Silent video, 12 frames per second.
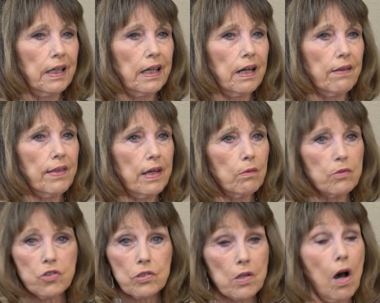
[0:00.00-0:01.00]
and I think it
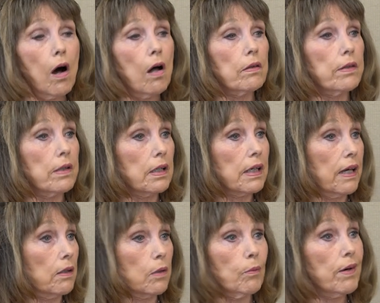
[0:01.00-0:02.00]
was just called the
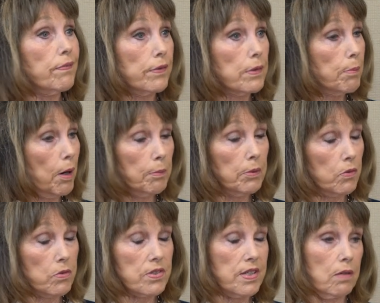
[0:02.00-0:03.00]
County Welfare Department or
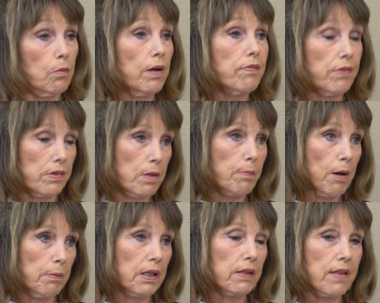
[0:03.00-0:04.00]
the State Welfare
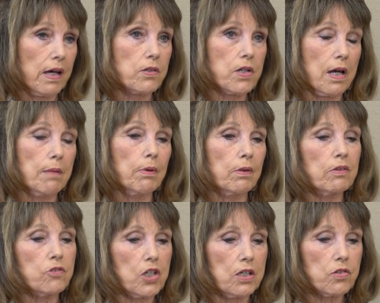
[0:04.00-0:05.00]
Department at that time, but
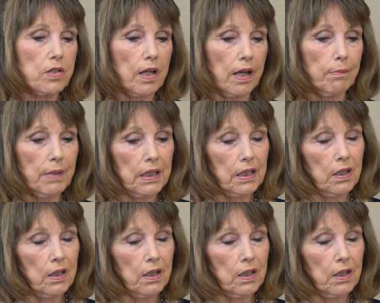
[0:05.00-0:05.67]
it changed the name.